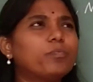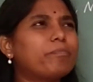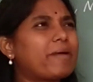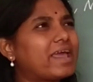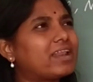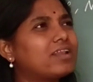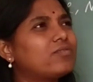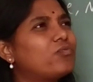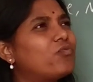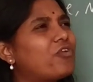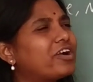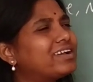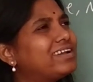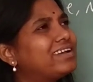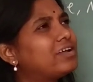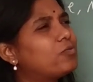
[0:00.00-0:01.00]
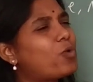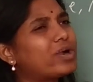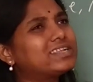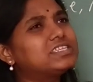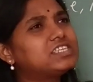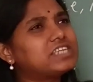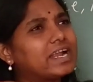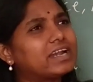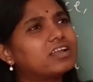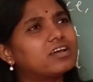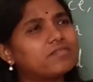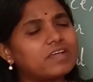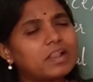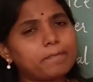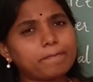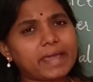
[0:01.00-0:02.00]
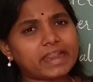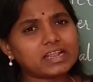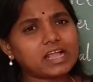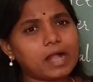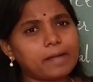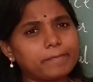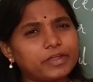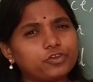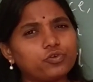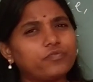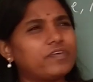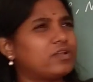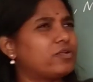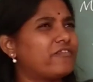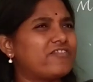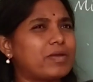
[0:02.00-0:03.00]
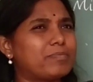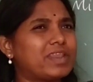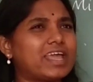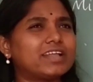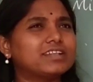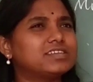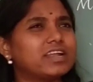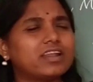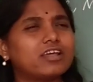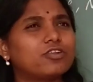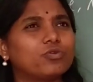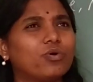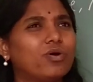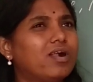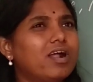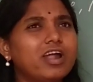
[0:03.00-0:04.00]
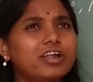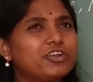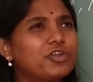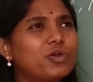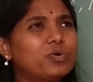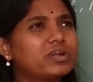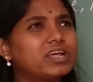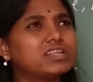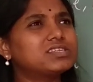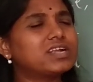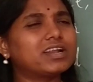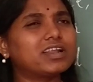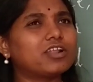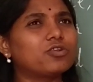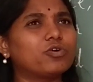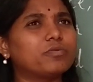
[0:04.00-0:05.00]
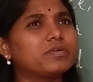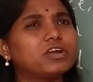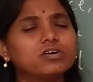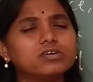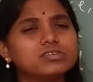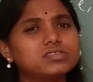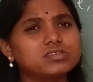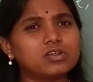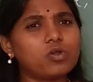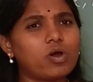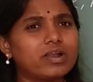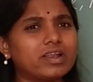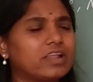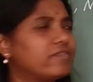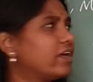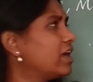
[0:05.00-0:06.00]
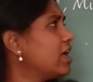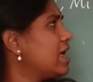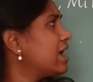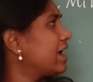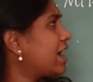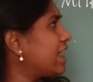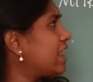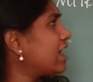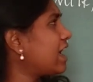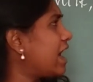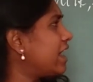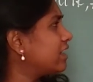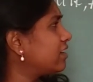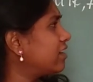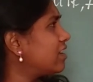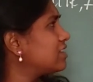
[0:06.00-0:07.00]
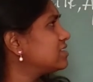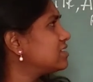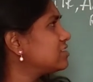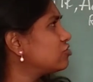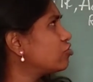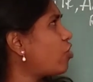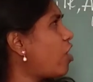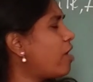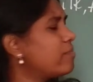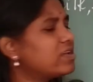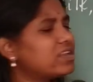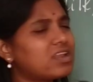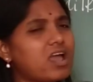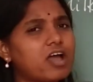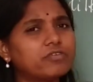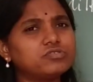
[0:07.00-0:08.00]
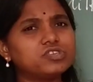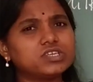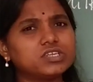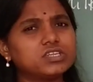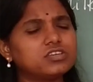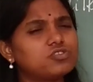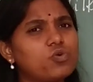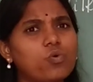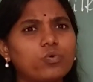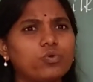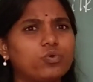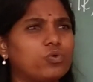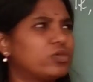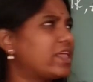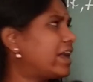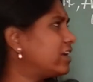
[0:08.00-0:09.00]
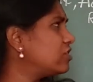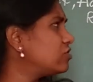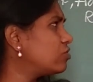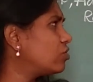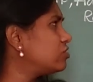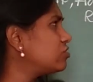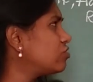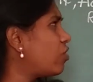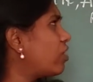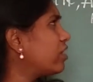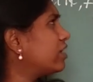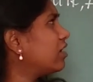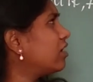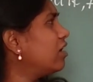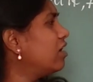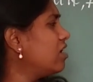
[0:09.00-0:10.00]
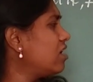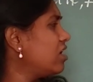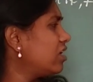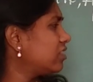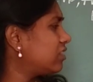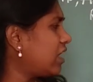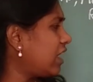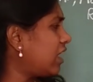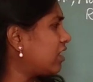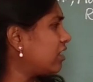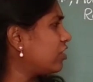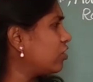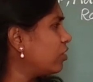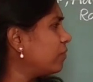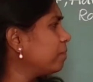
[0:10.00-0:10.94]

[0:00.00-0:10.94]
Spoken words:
pen, what gender will pen come into? Feminine gender? No. Neuter gender? No, because non-living. Can I categorize into common noun gender? No, that is also not a thing,